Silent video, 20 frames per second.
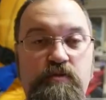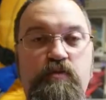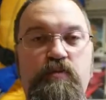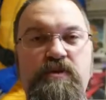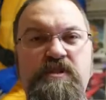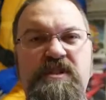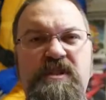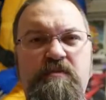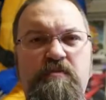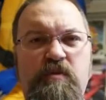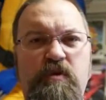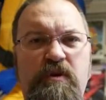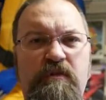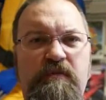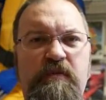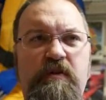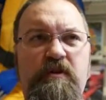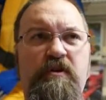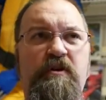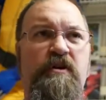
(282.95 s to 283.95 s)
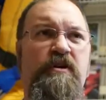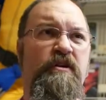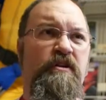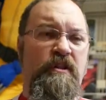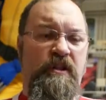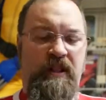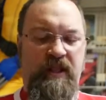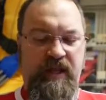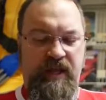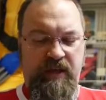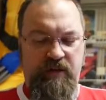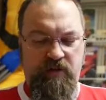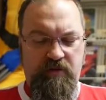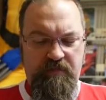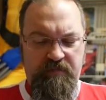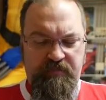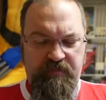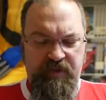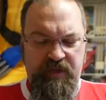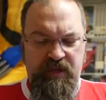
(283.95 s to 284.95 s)
We'll see more of her later.
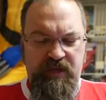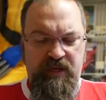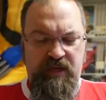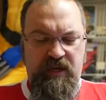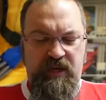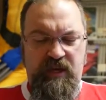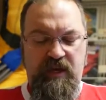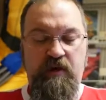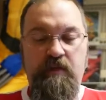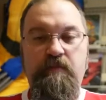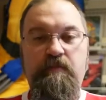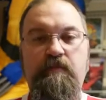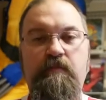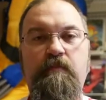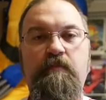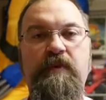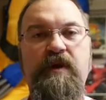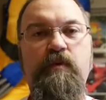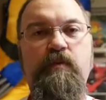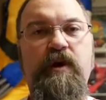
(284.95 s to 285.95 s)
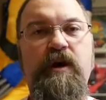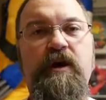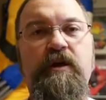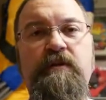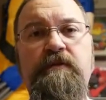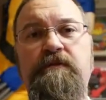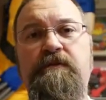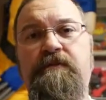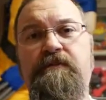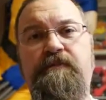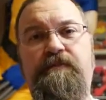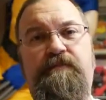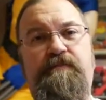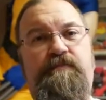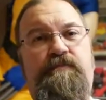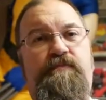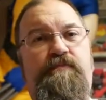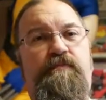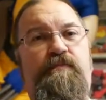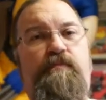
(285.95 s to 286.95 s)
Meanwhile,
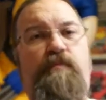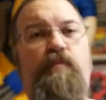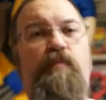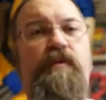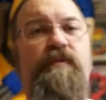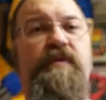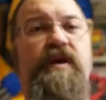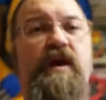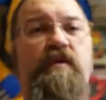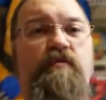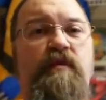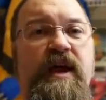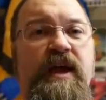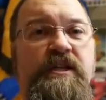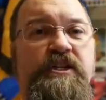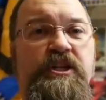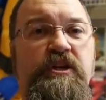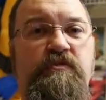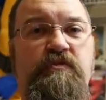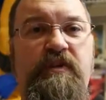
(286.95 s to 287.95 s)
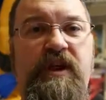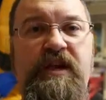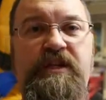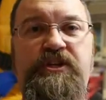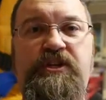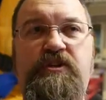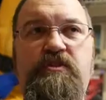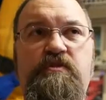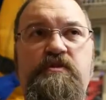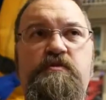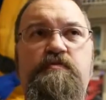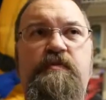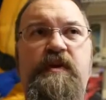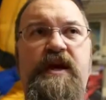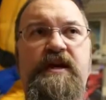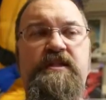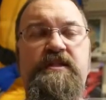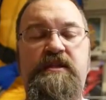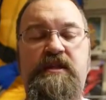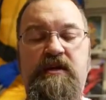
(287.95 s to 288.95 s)
we've got Ratchet. Ratchet goes
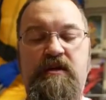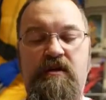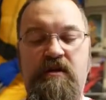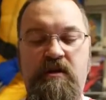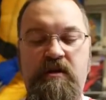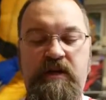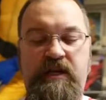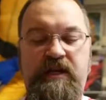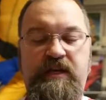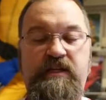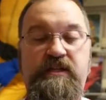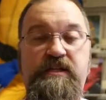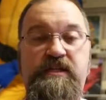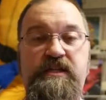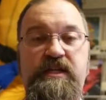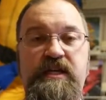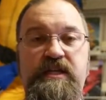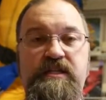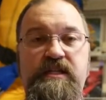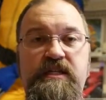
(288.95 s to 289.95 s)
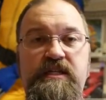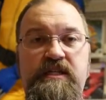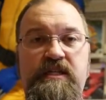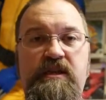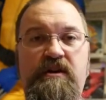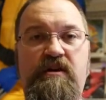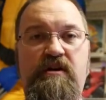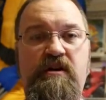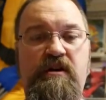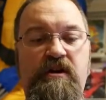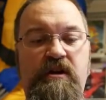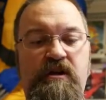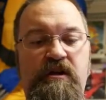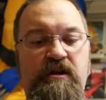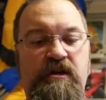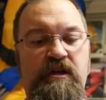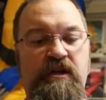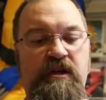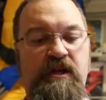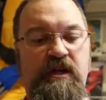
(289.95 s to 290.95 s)
back to the Ark. He sneaks into the Ark,
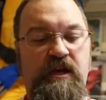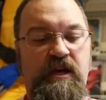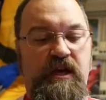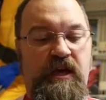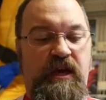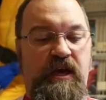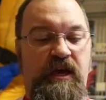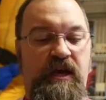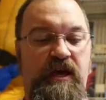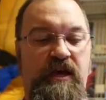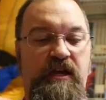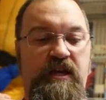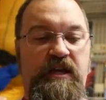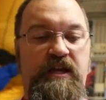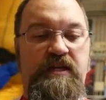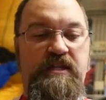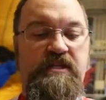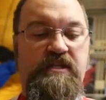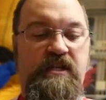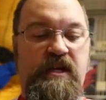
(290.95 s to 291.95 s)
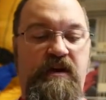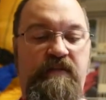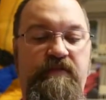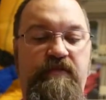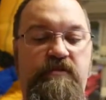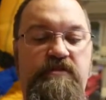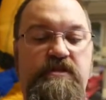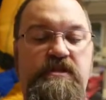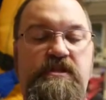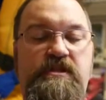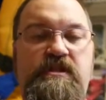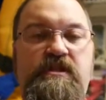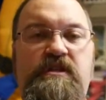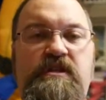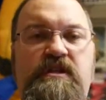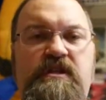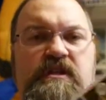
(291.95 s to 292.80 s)
and he discovers